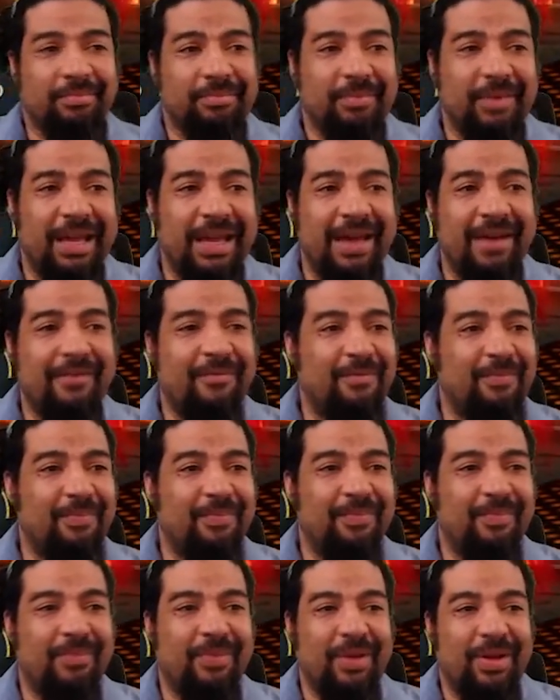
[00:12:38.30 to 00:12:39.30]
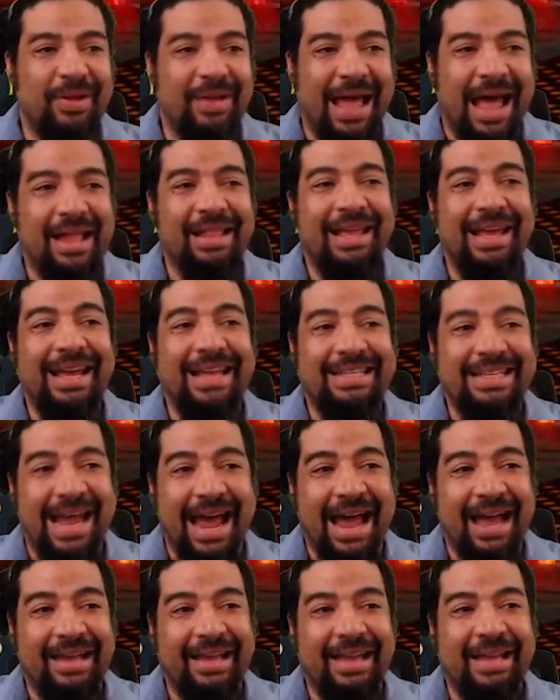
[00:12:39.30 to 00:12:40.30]
we have ally
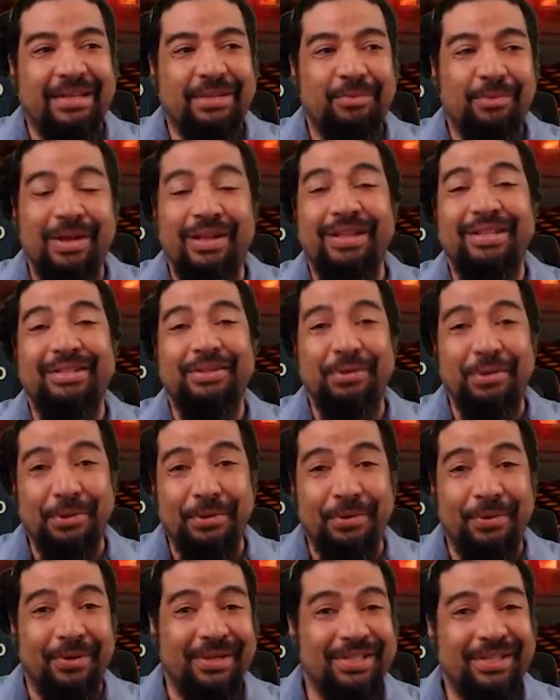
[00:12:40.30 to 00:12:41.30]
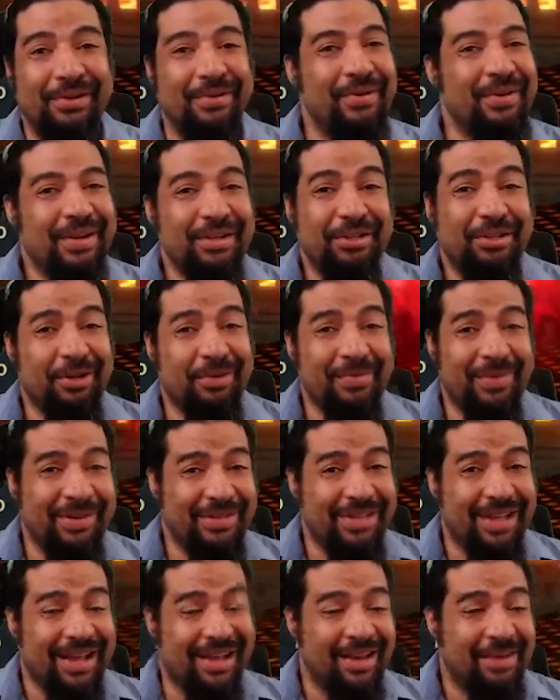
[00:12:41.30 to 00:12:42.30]
attack as well as allure, so turn meter
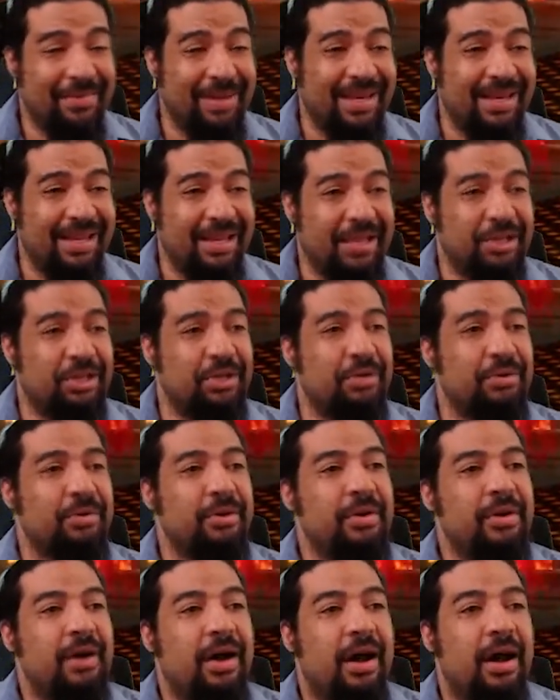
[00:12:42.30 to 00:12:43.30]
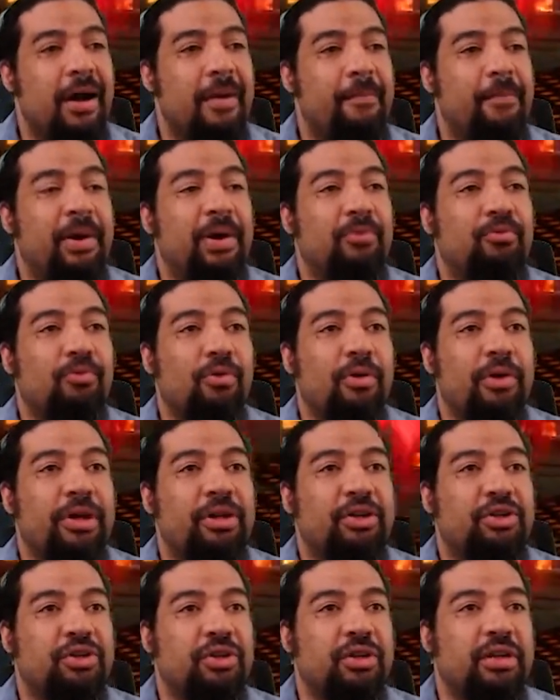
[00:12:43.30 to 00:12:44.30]
is not going to be an issue, but
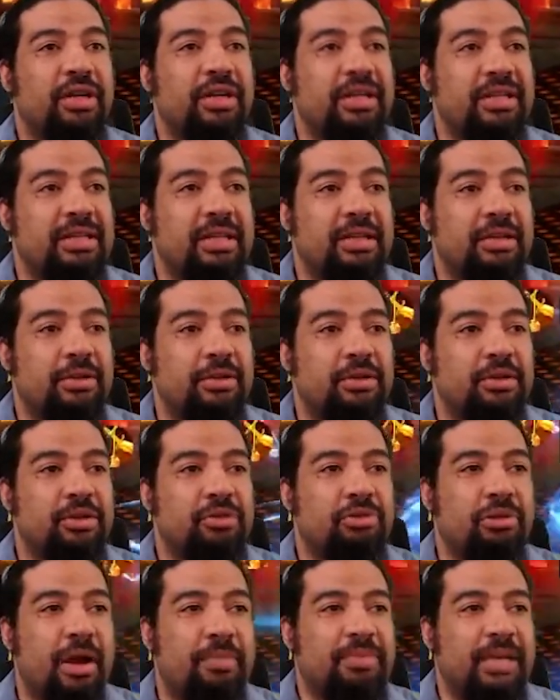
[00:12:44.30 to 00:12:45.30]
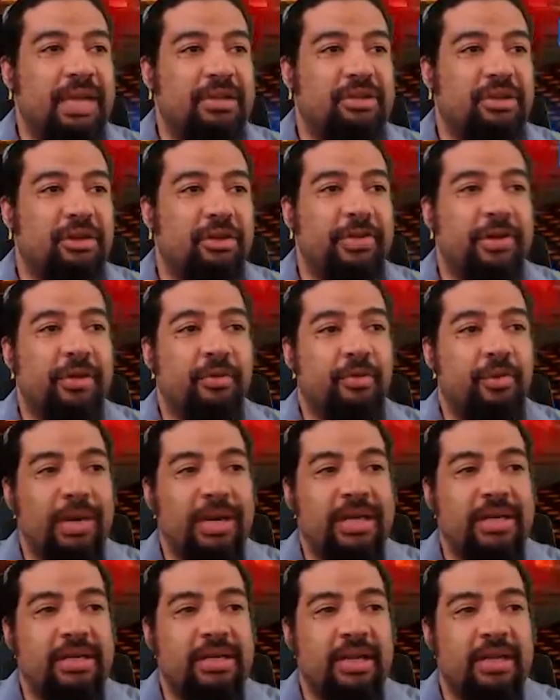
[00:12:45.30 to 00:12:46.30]
Roric should continue to drop that turn meter
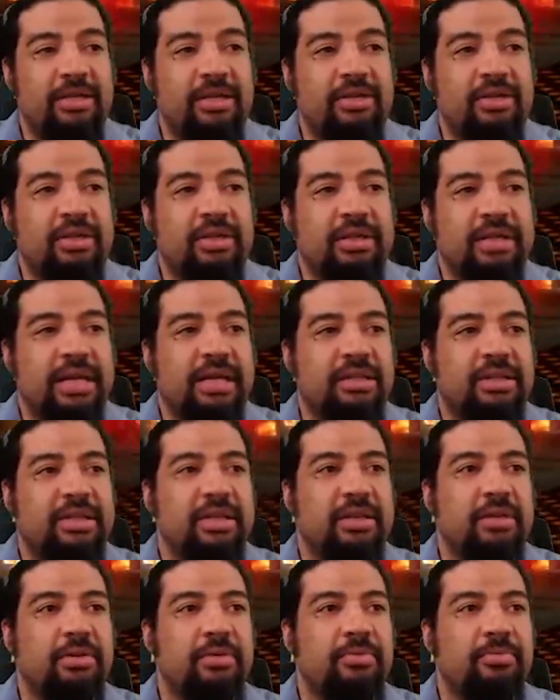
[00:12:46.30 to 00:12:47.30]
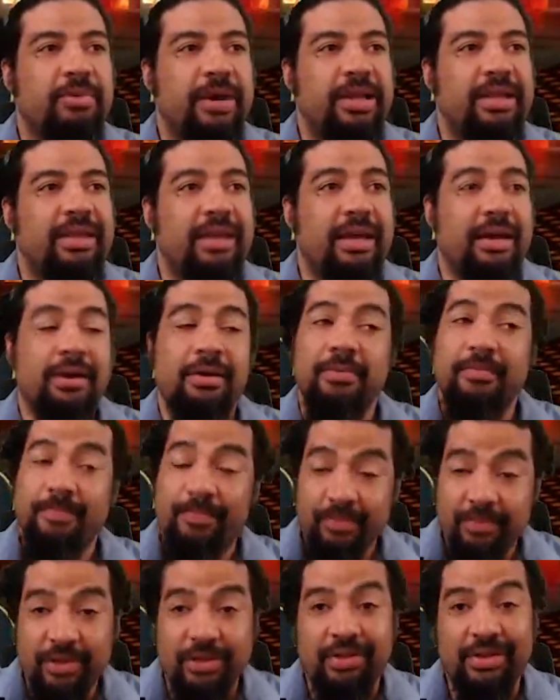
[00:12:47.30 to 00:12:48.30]
when he does use his A2 right there.
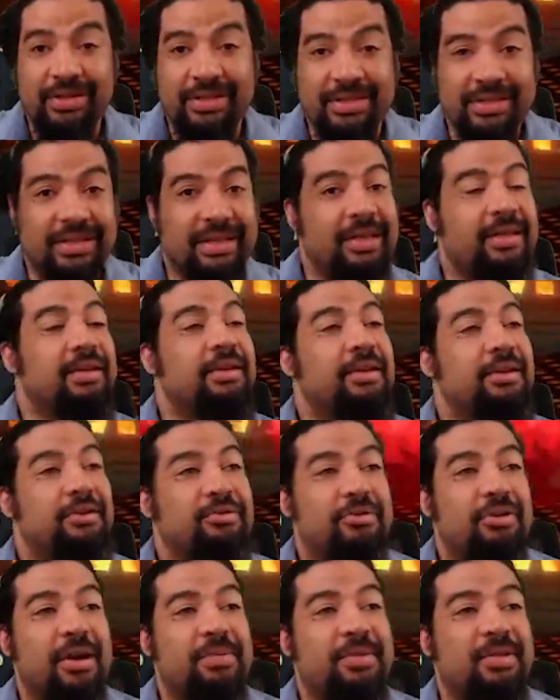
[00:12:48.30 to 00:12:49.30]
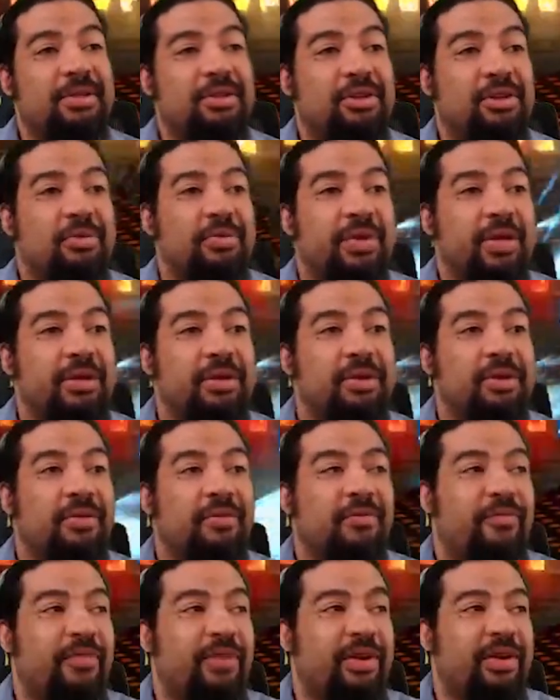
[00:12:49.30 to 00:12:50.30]
You can see drops the turn
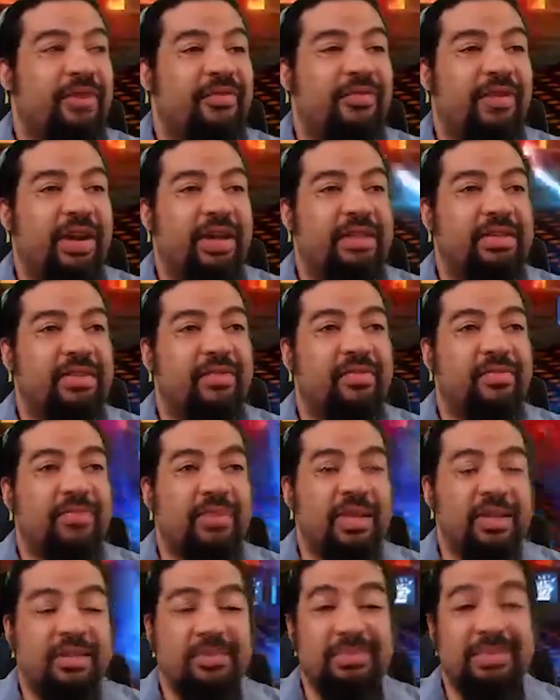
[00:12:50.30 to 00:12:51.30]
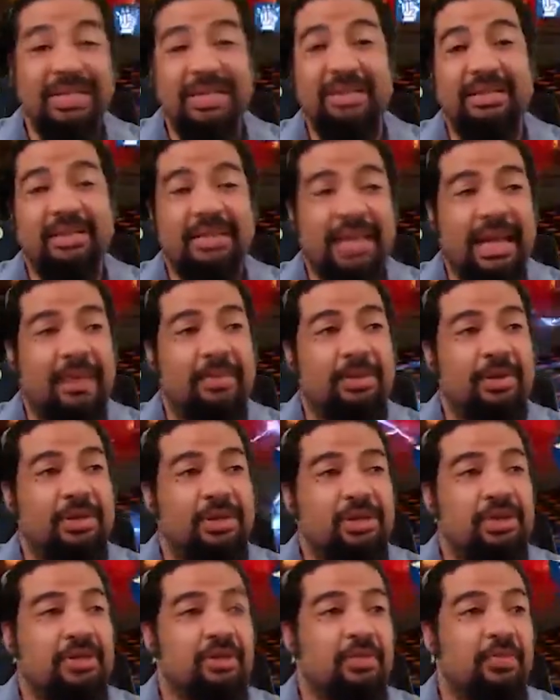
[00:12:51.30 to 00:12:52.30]
meter, very effective, does some decent
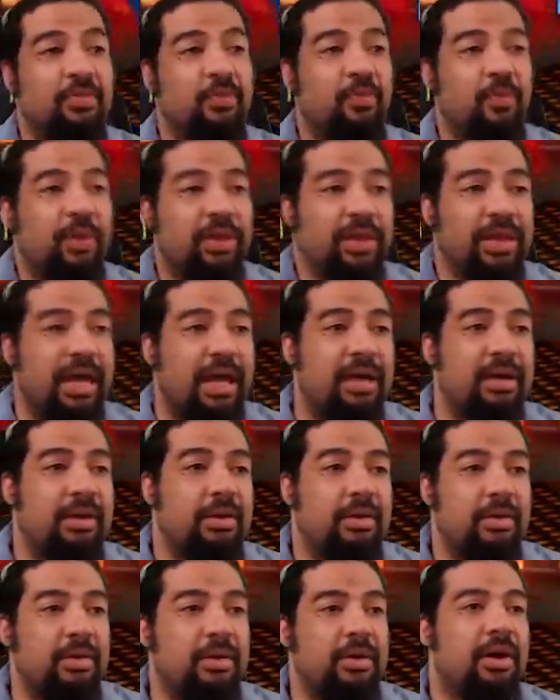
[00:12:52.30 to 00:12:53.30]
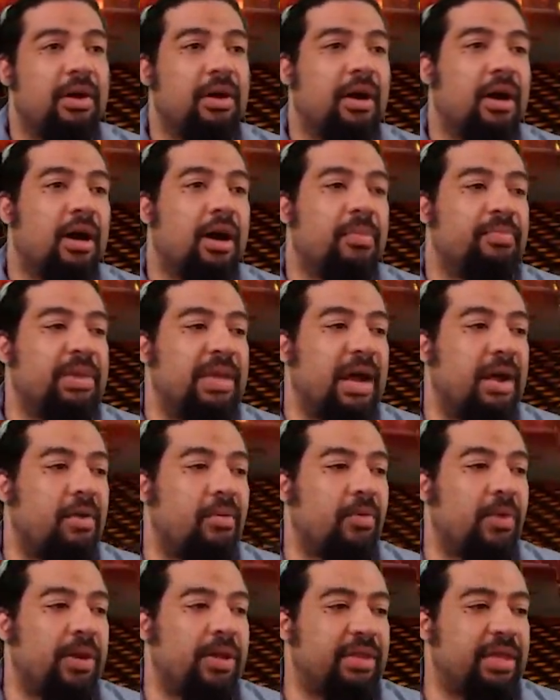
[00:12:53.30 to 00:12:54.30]
damage too with that.
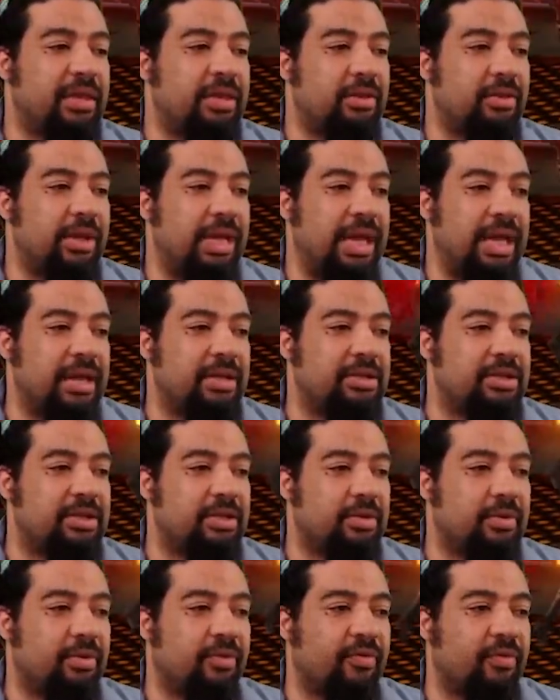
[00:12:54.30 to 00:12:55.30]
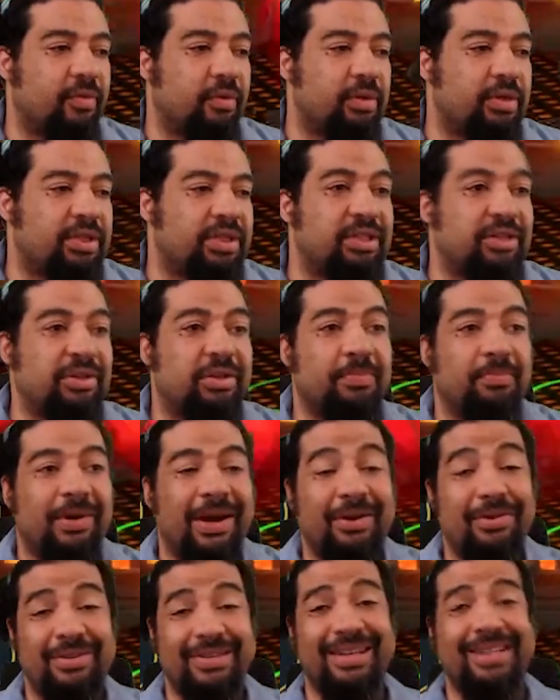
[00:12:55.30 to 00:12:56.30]
Now, one thing you can do, of course, is you can
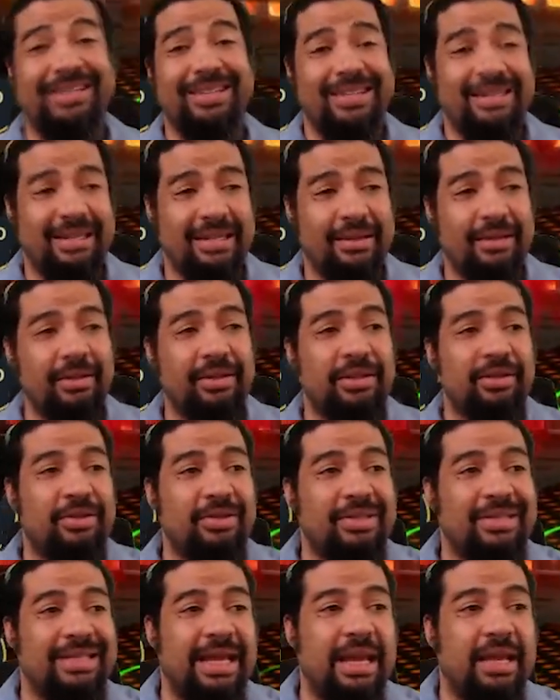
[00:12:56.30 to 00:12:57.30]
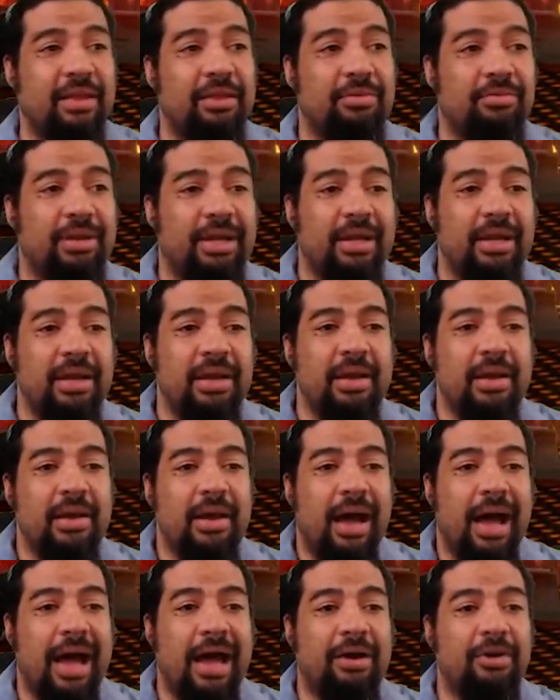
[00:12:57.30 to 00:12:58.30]
prioritize a skill to use his A3.
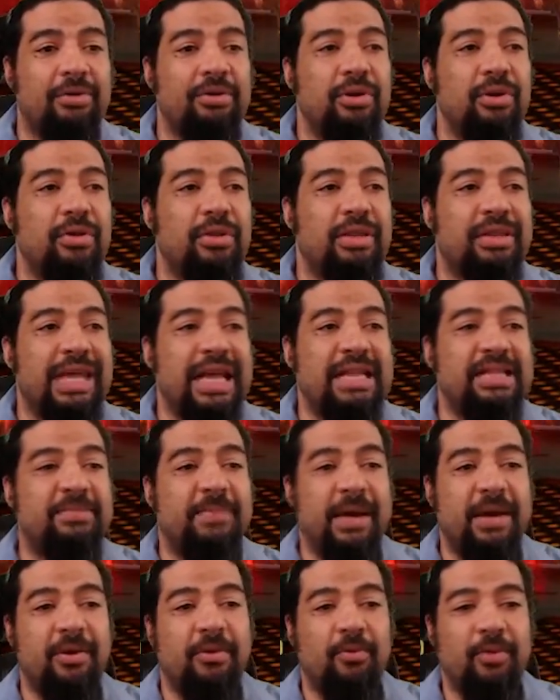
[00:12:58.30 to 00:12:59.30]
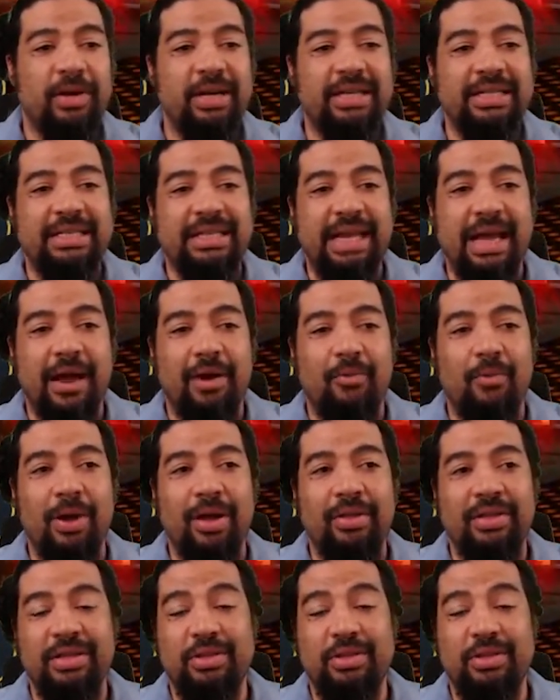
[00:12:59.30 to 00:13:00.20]
I don't know that that's better. We're going to see how well